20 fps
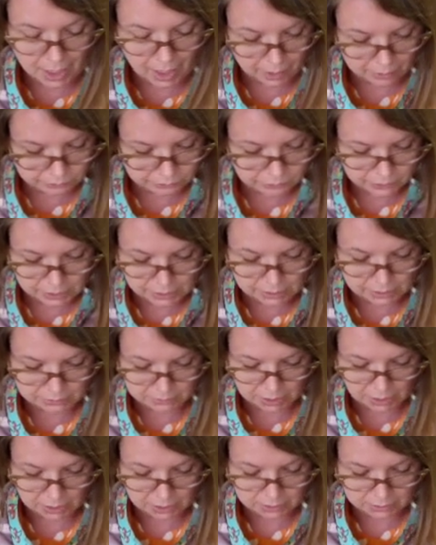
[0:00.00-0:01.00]
every
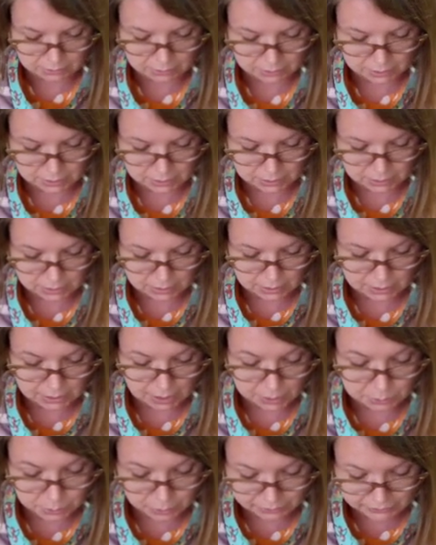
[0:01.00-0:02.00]
evening.
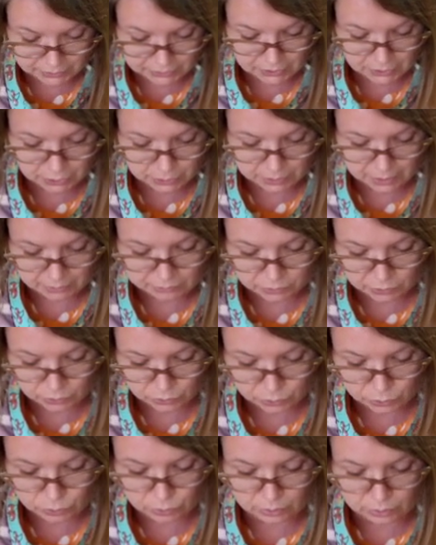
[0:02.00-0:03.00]
And we'll visit you after
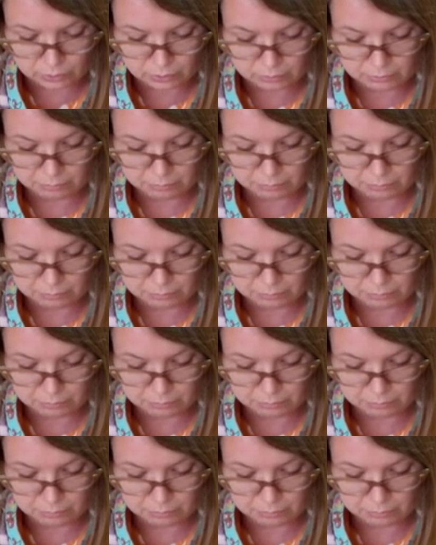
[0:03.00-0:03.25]
school,"